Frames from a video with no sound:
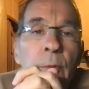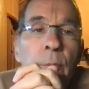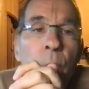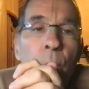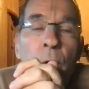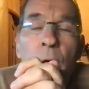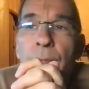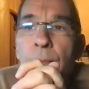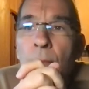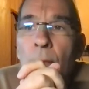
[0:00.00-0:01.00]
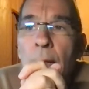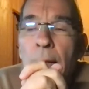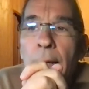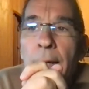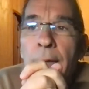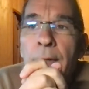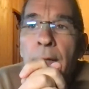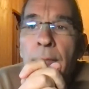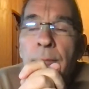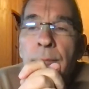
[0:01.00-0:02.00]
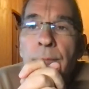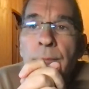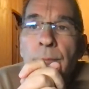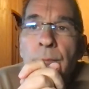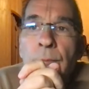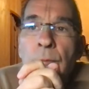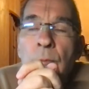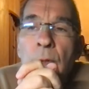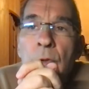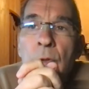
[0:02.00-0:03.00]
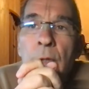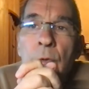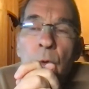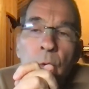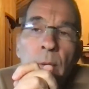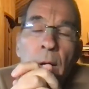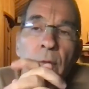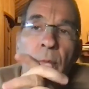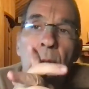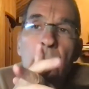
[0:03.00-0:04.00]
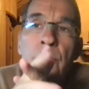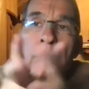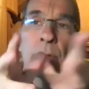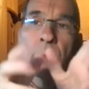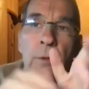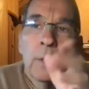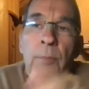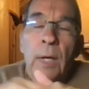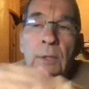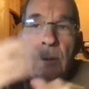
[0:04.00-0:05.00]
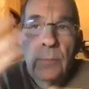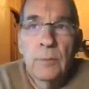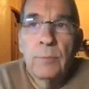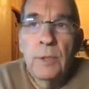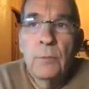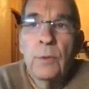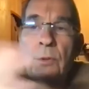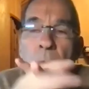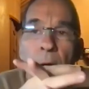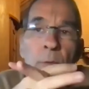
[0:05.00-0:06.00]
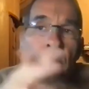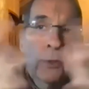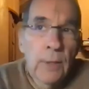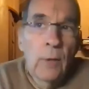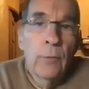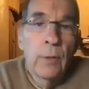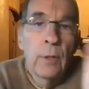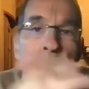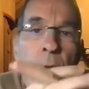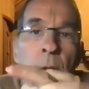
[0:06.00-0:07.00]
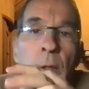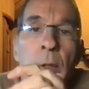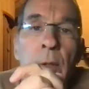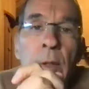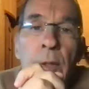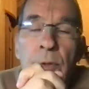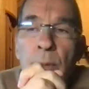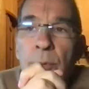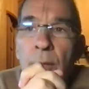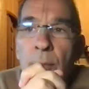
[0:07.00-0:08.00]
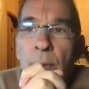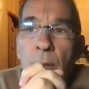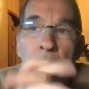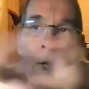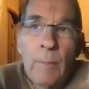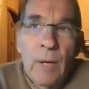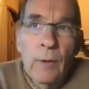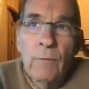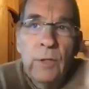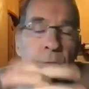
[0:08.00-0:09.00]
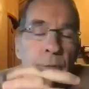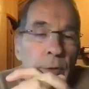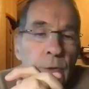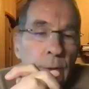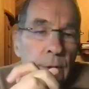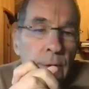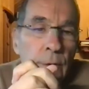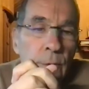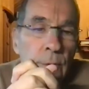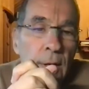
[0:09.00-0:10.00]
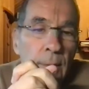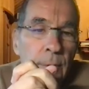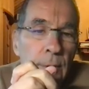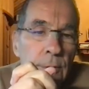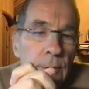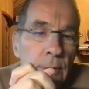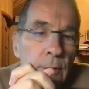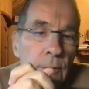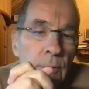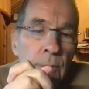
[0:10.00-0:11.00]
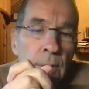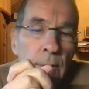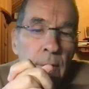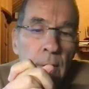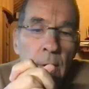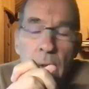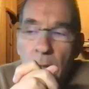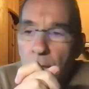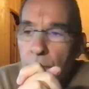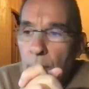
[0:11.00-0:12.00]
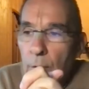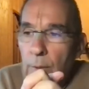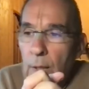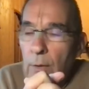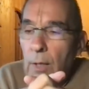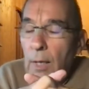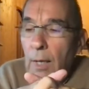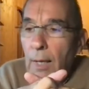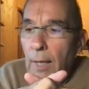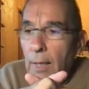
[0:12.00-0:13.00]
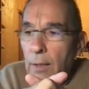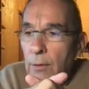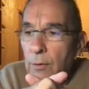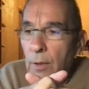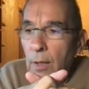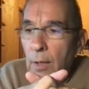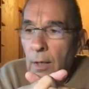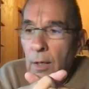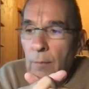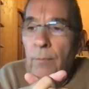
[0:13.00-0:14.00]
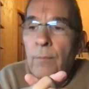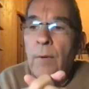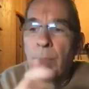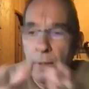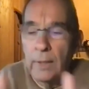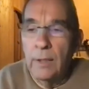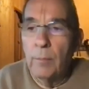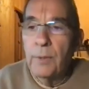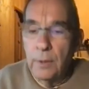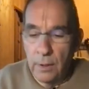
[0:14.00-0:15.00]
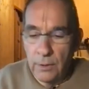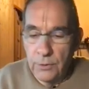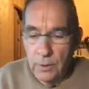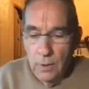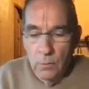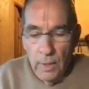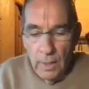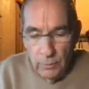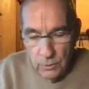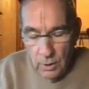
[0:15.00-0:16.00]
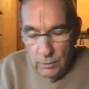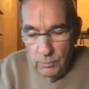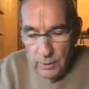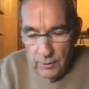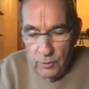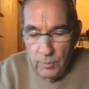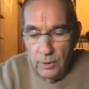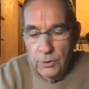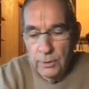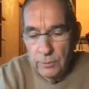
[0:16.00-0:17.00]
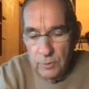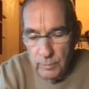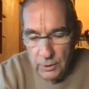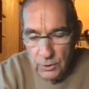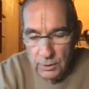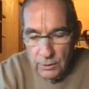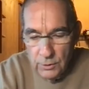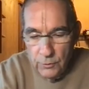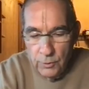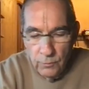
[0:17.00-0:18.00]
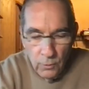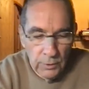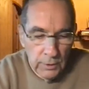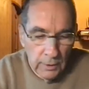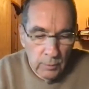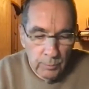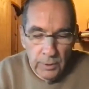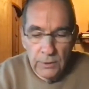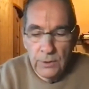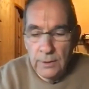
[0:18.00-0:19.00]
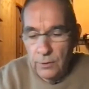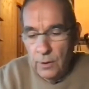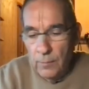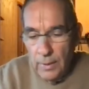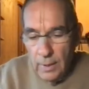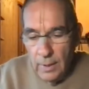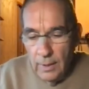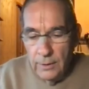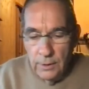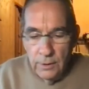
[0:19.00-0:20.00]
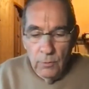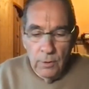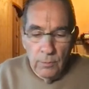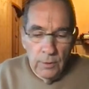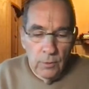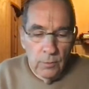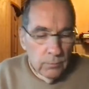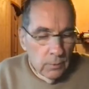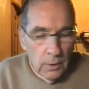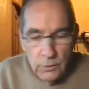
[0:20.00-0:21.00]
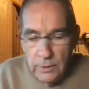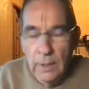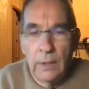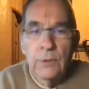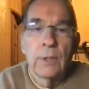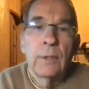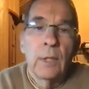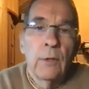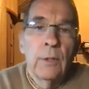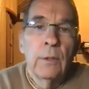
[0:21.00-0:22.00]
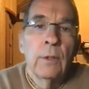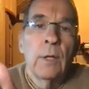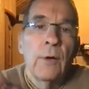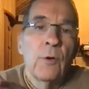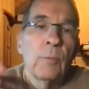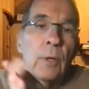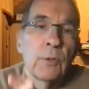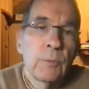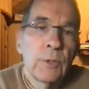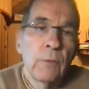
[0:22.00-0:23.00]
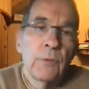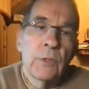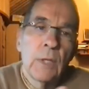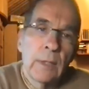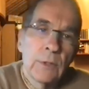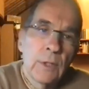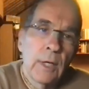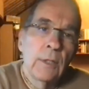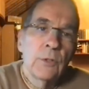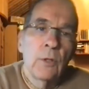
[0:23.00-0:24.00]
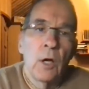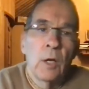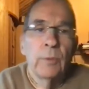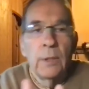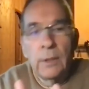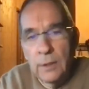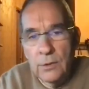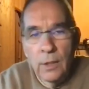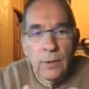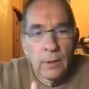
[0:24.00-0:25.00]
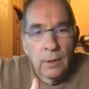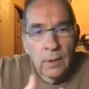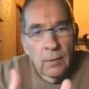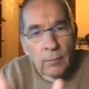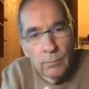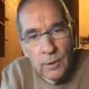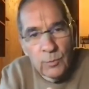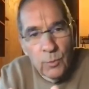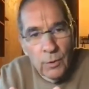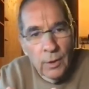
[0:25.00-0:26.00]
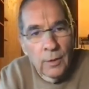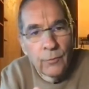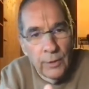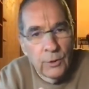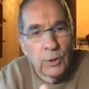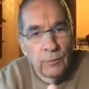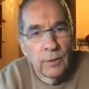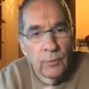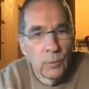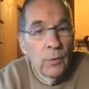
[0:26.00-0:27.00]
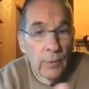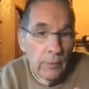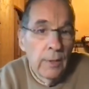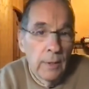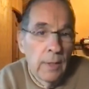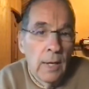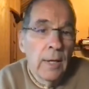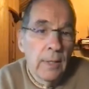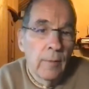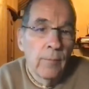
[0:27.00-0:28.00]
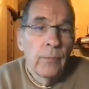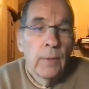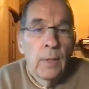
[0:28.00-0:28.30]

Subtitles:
bit more. And so I told Madhav Maharaj, I asked him, please meet with Donada Maharaj out at the end of September. I mean, I don't have any funds or anything to do that, but it's, you know, something that I've thought about. And I bring it up because when I was talking with Donada Maharaj, and he was mentioning these other devotees, they had their places out there, and he said they were, you know, largely non-sectarian. Donada Maharaj himself is not inside ISKCON, but he's on the much more on the fringe of it, if you will, than I am.